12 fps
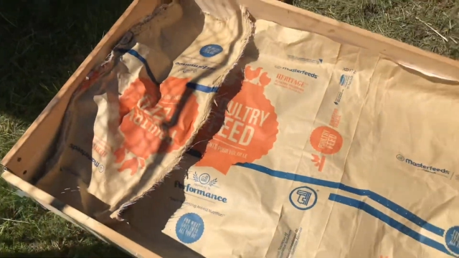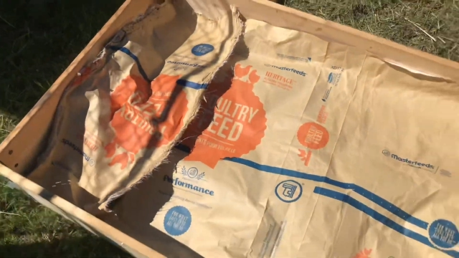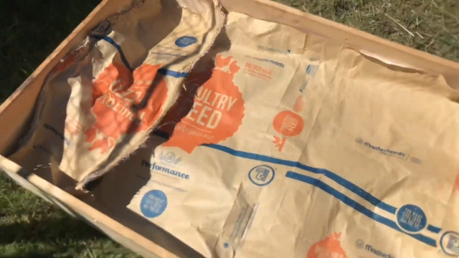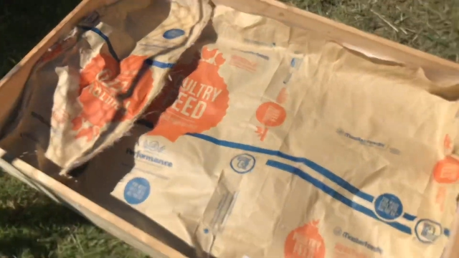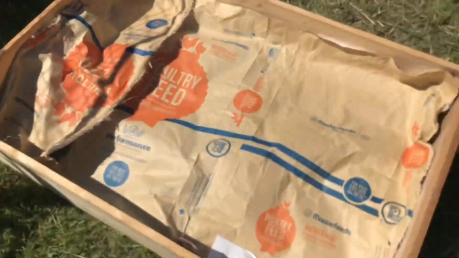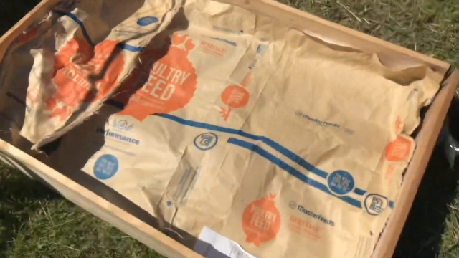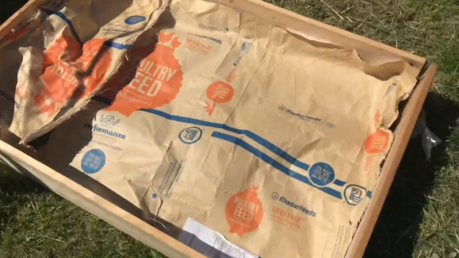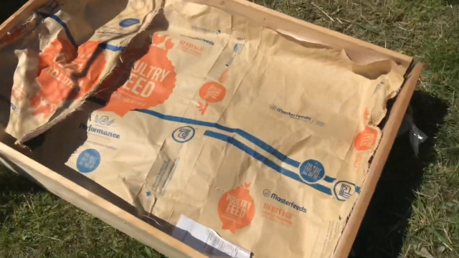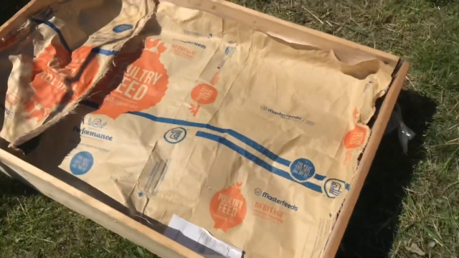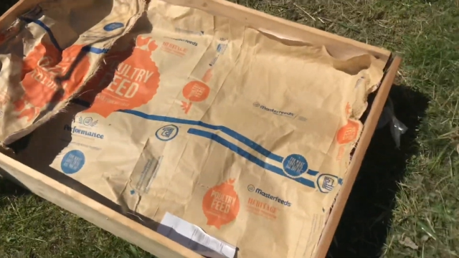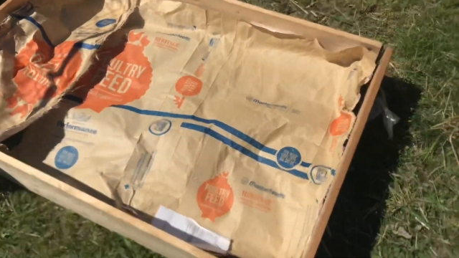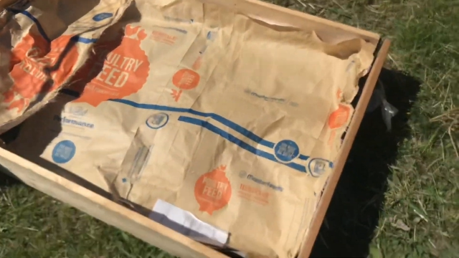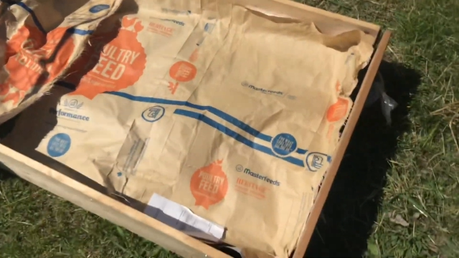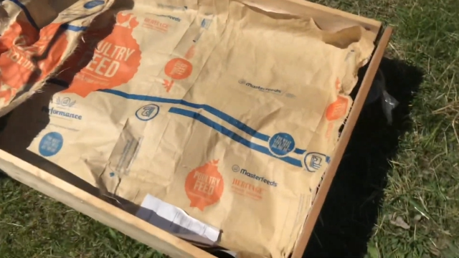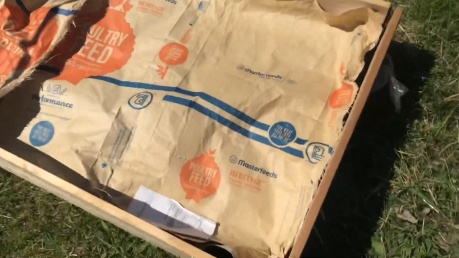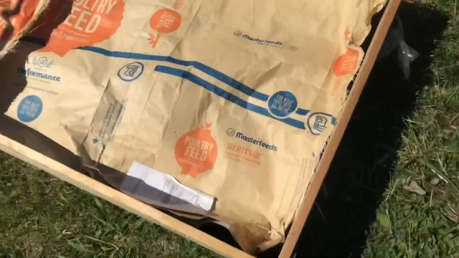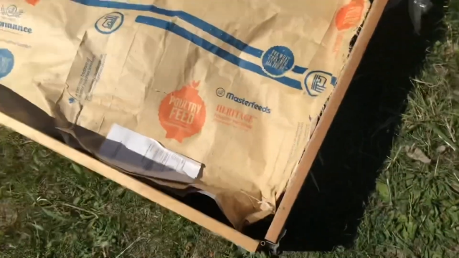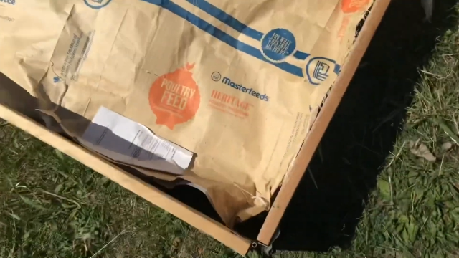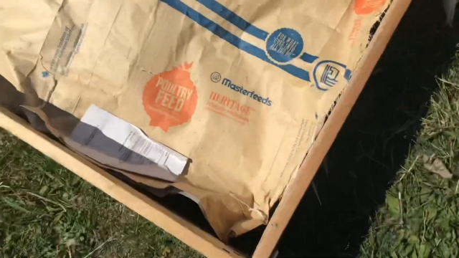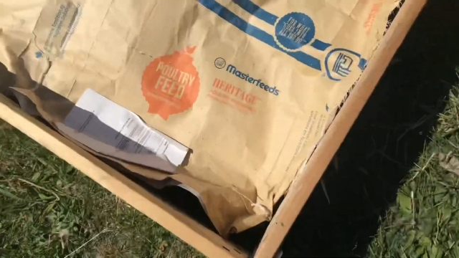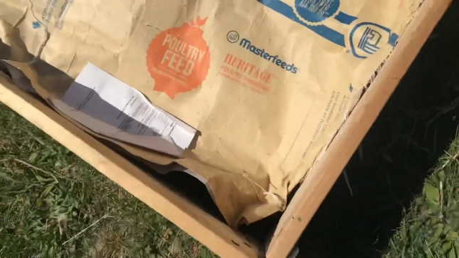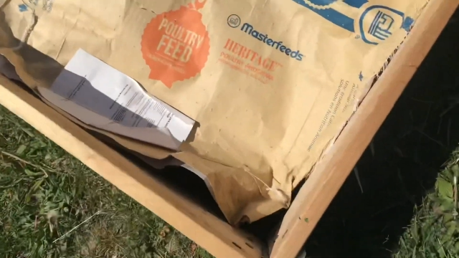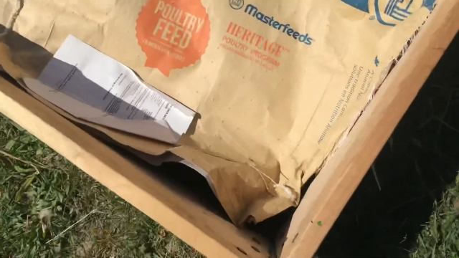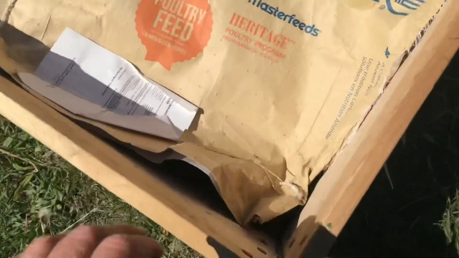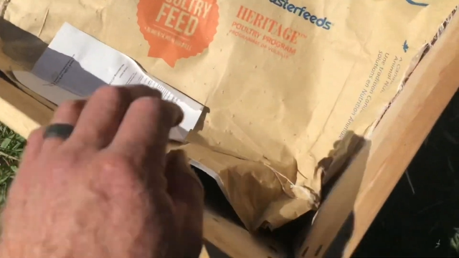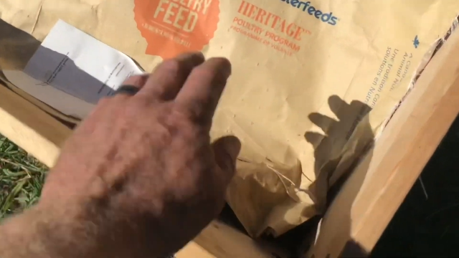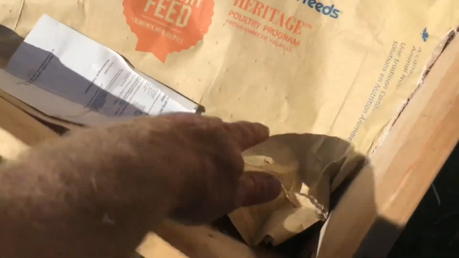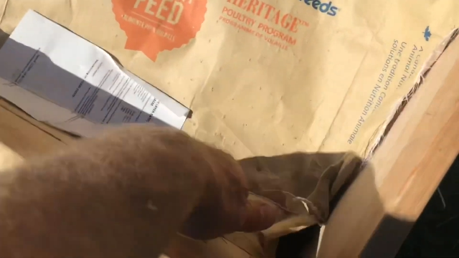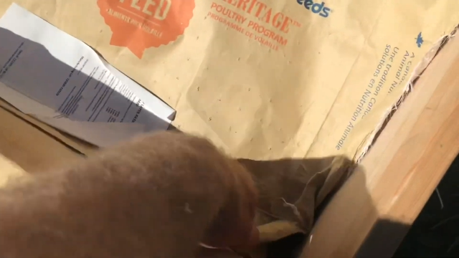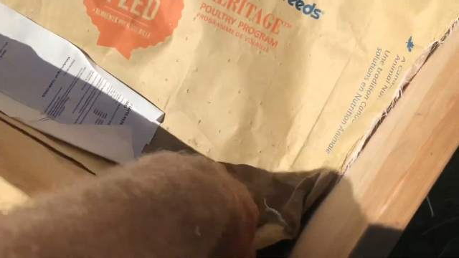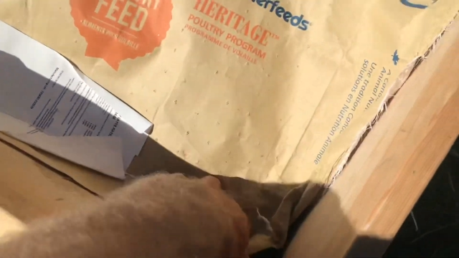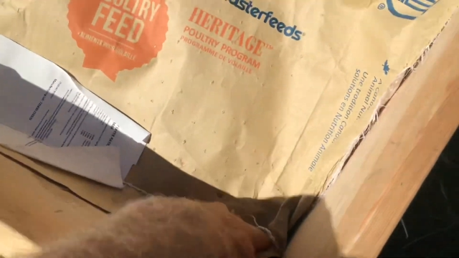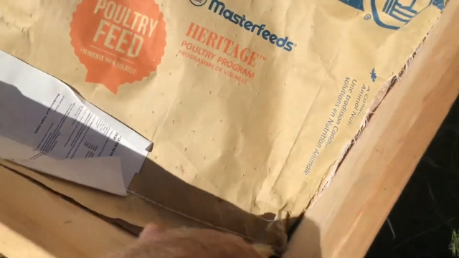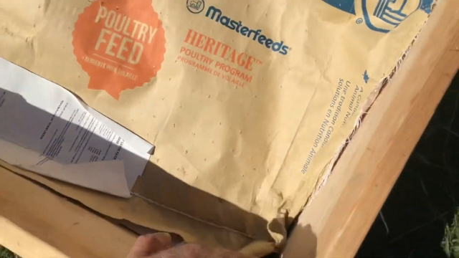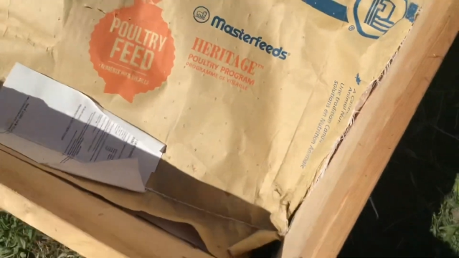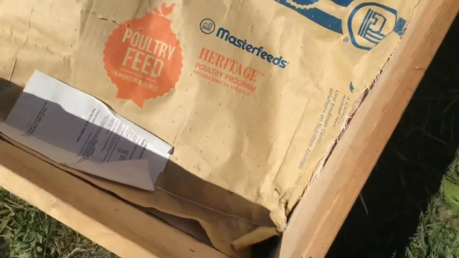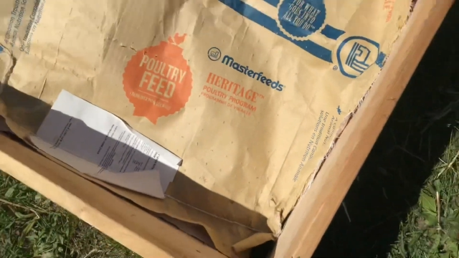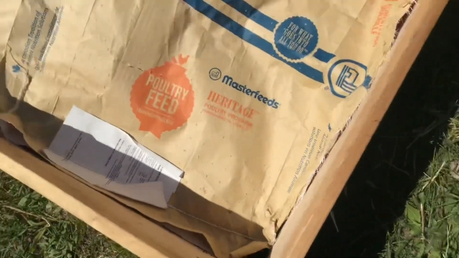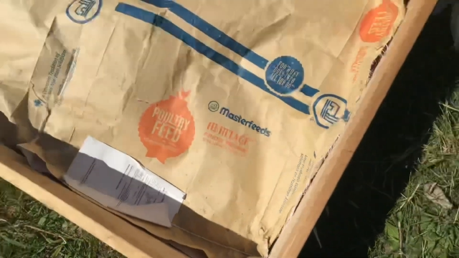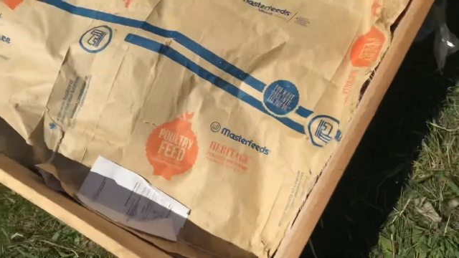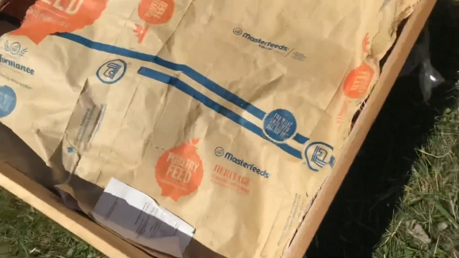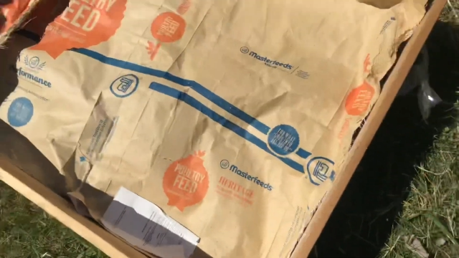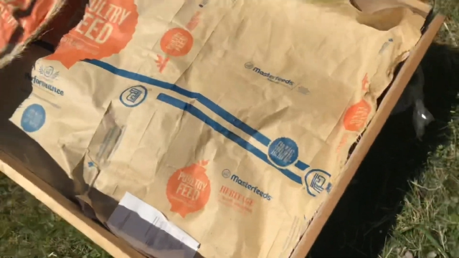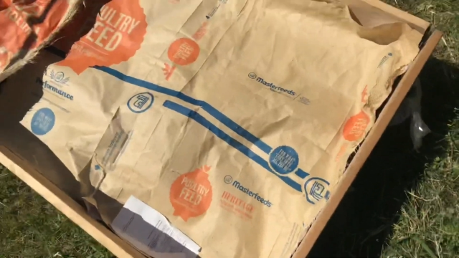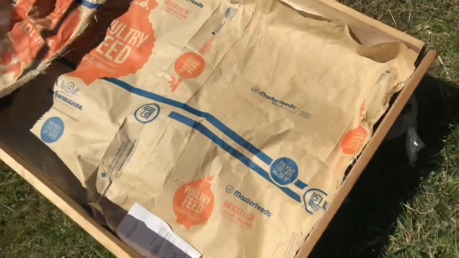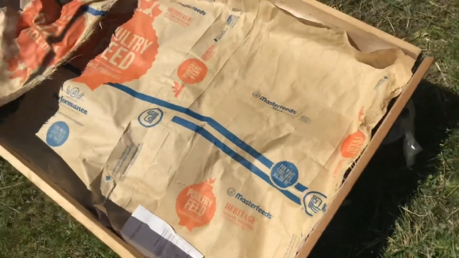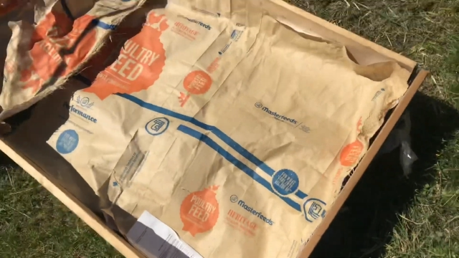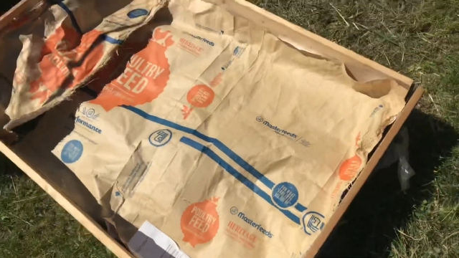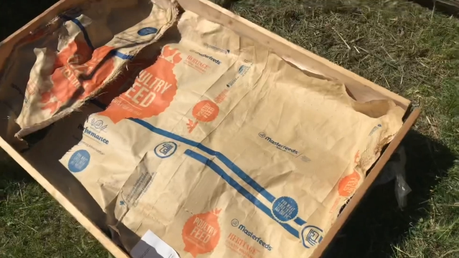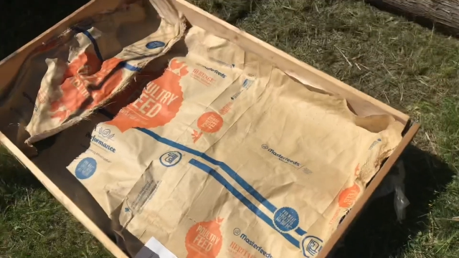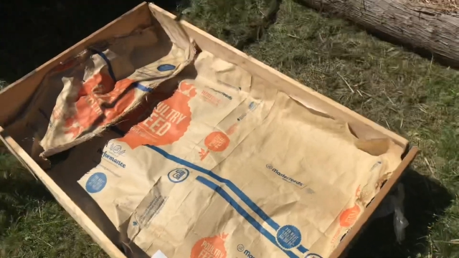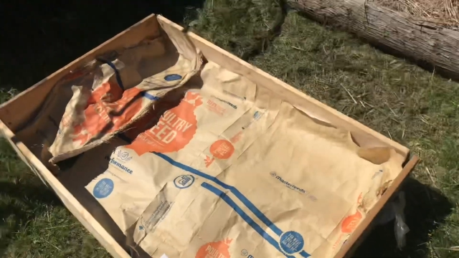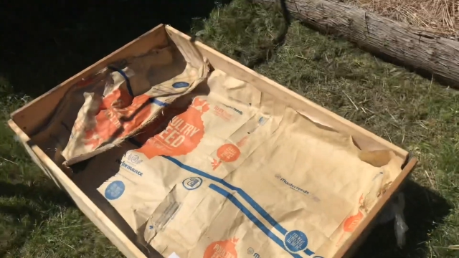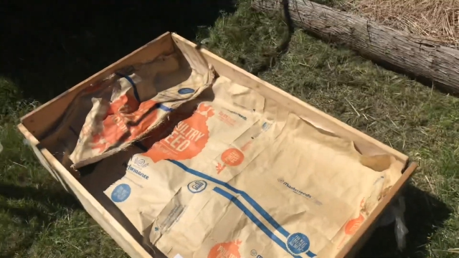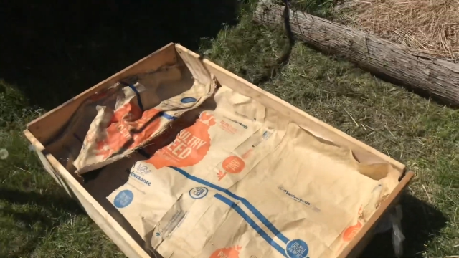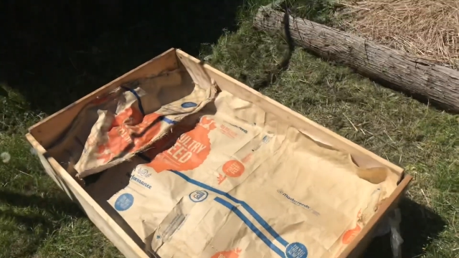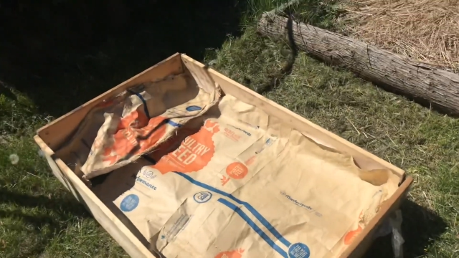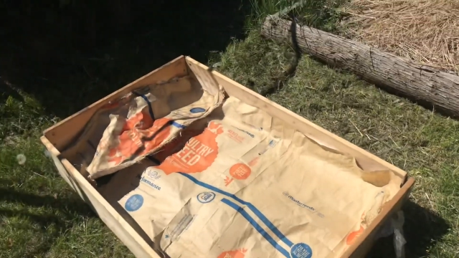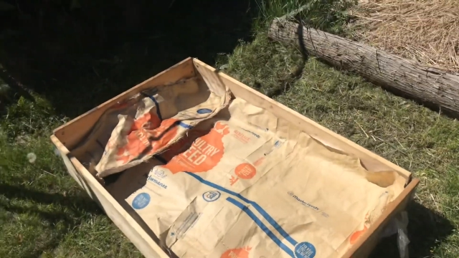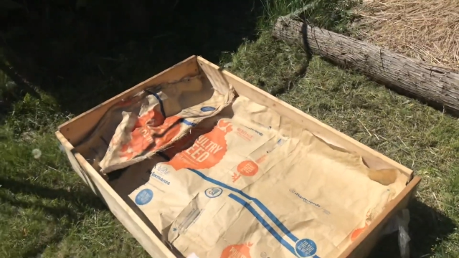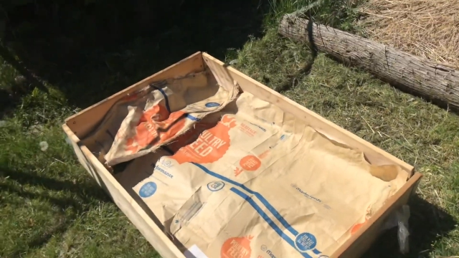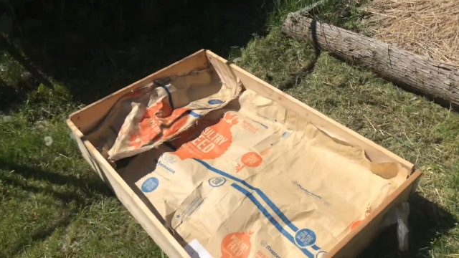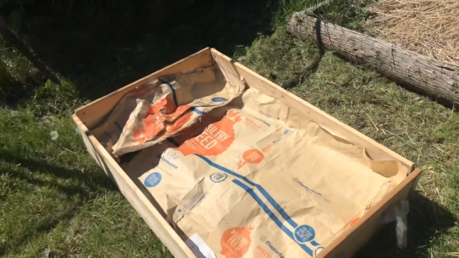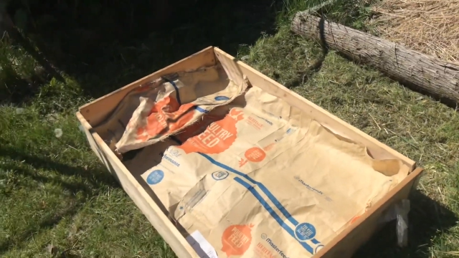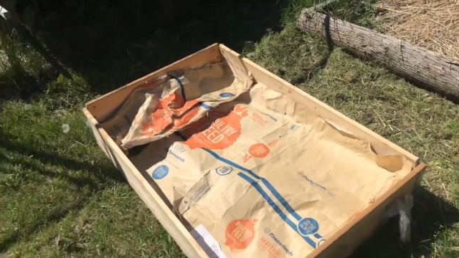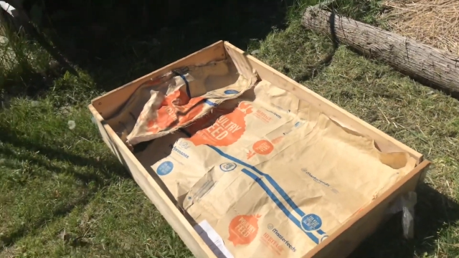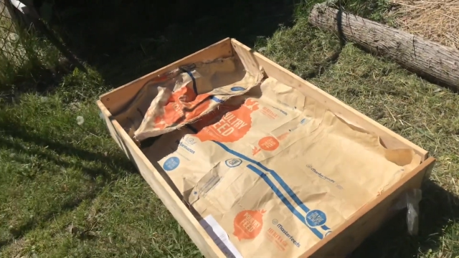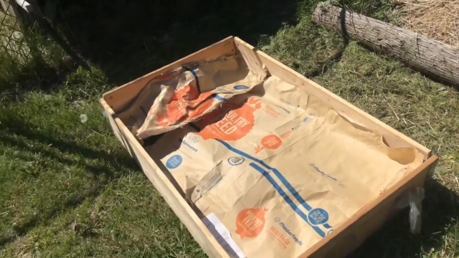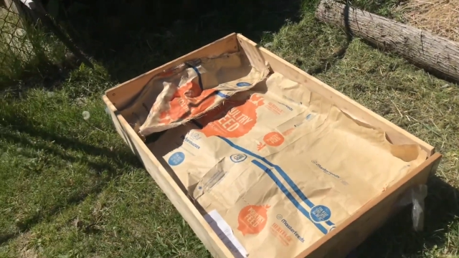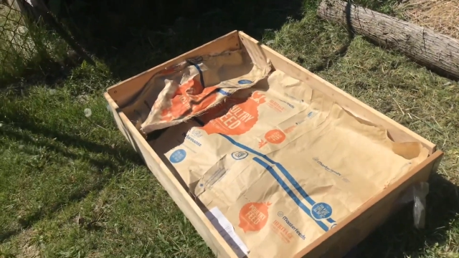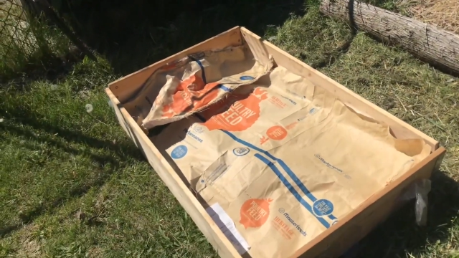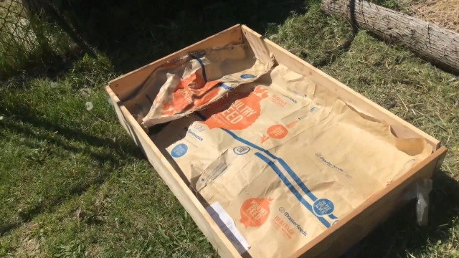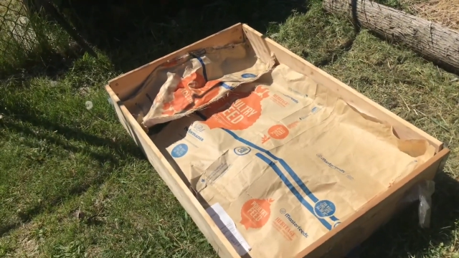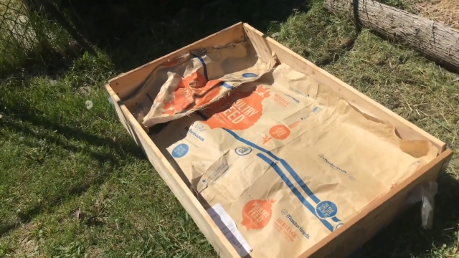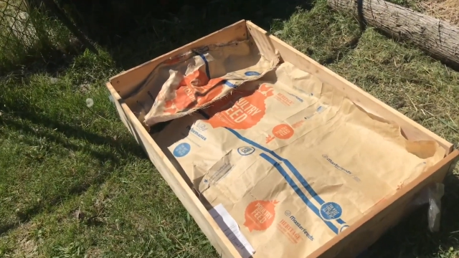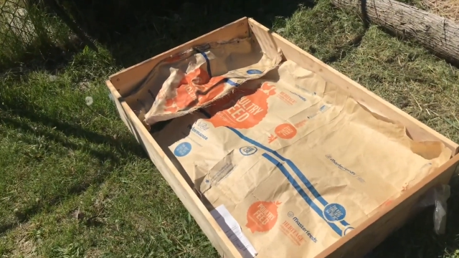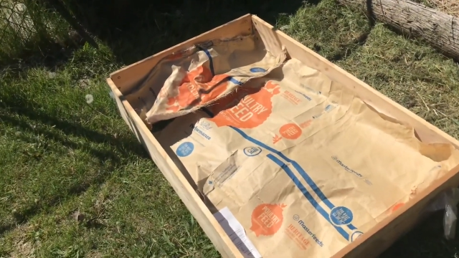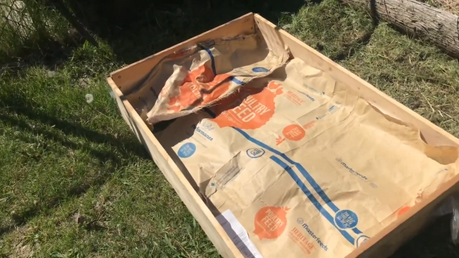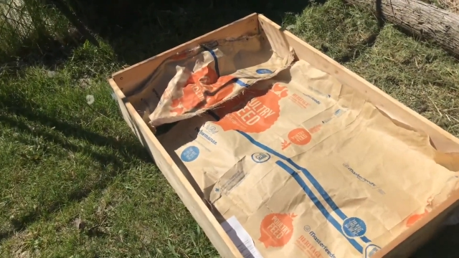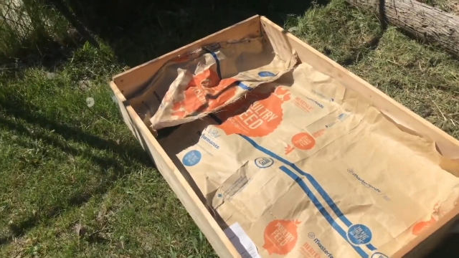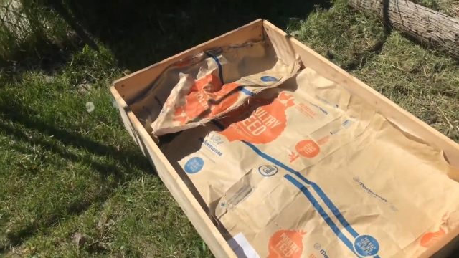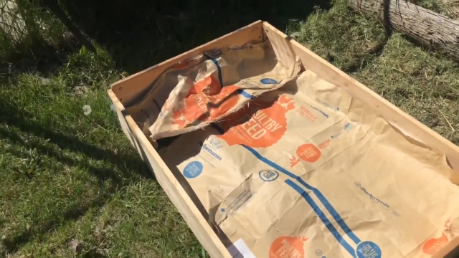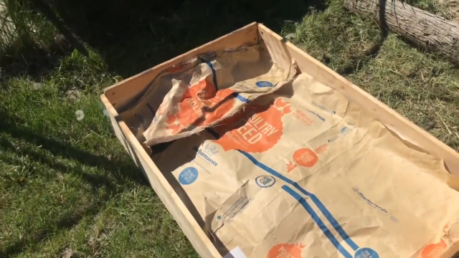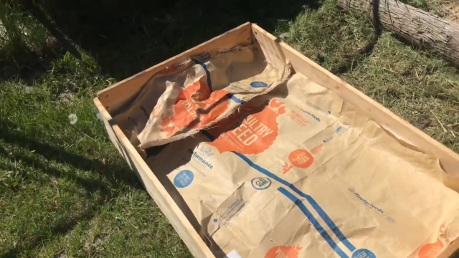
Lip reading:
(no speaker visible)